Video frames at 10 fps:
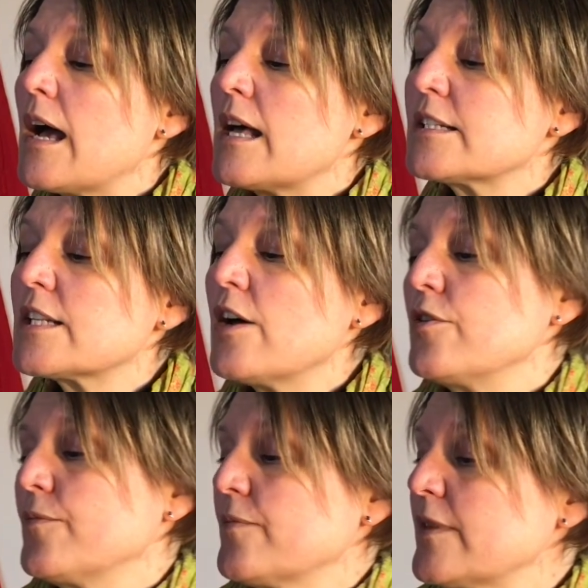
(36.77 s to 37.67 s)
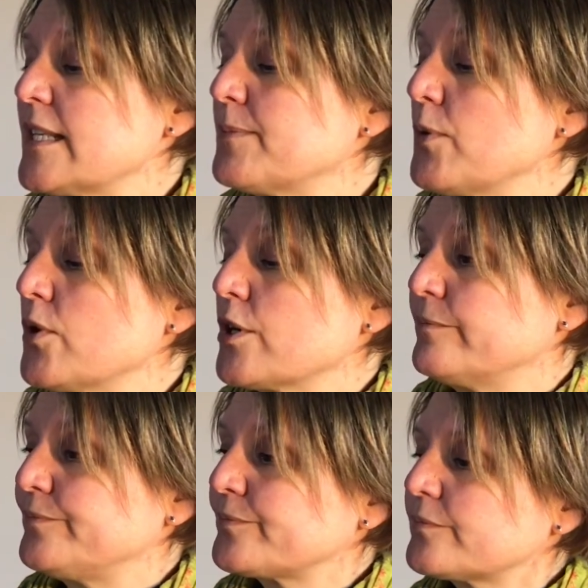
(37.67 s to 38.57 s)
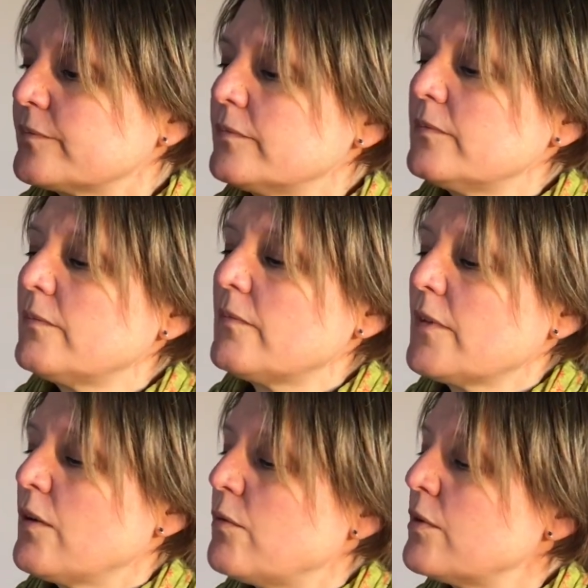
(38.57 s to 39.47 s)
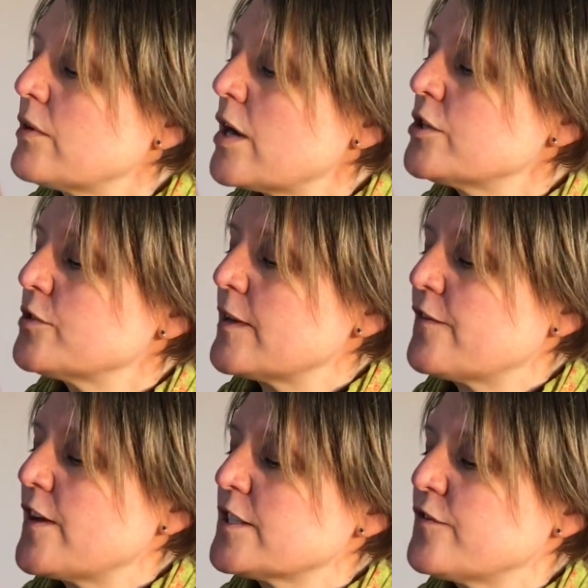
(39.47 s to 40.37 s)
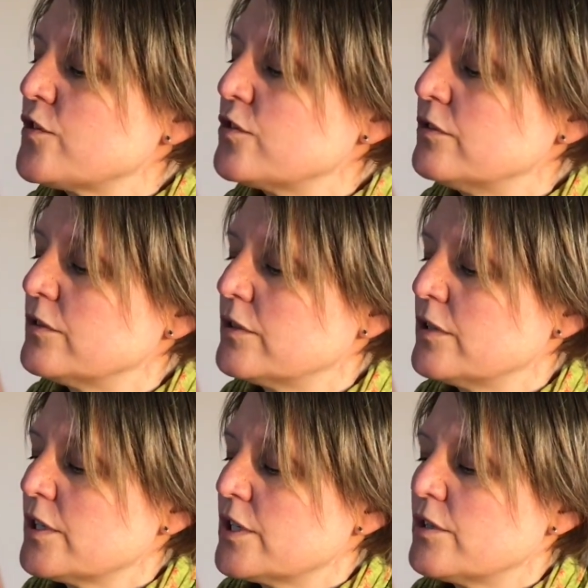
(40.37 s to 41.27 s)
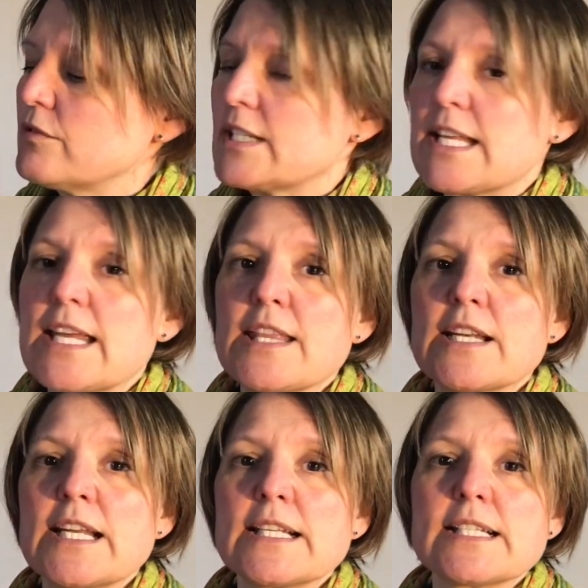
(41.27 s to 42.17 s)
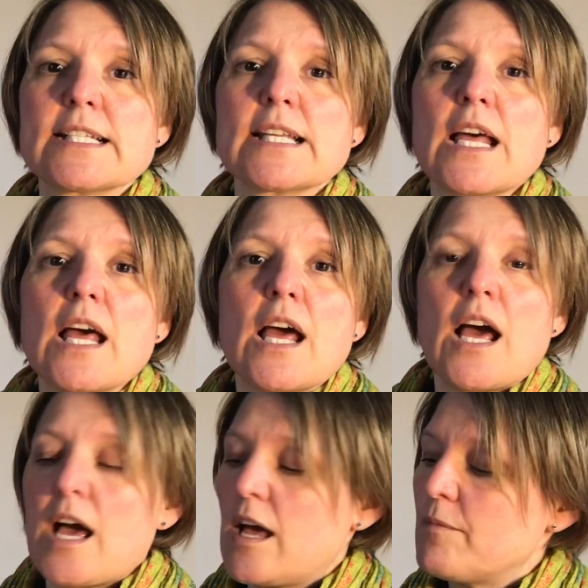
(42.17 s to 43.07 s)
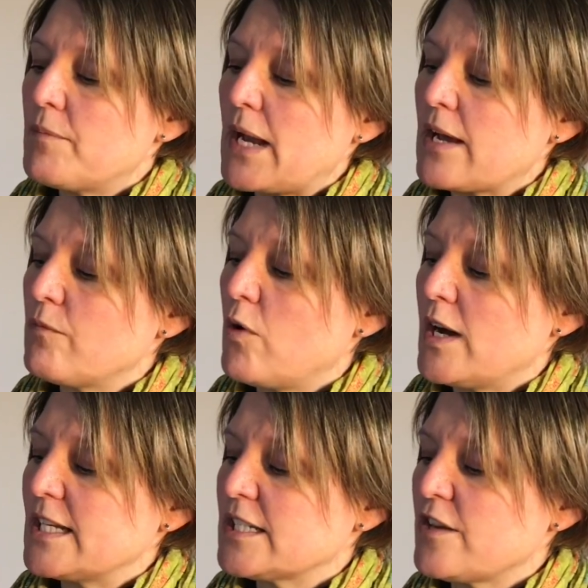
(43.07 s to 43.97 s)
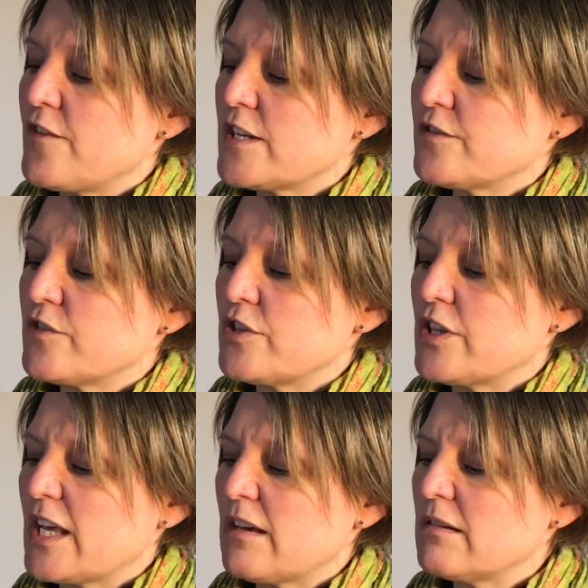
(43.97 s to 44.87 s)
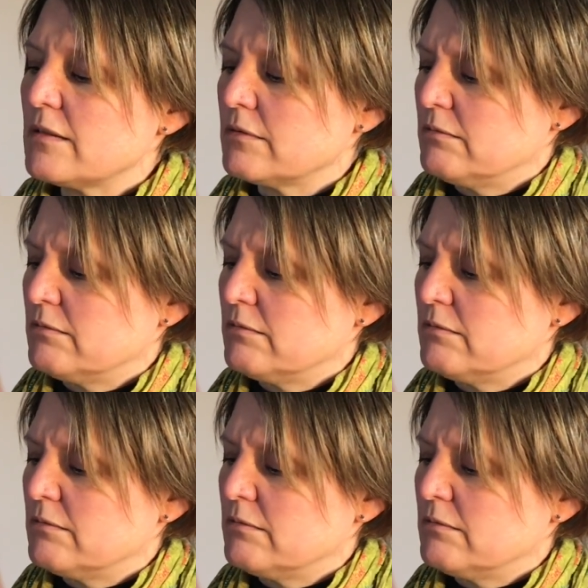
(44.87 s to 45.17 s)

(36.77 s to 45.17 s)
So, this book, we'll go to it. First of all, you'll see that it's black and white. So, first of all, you think, oh,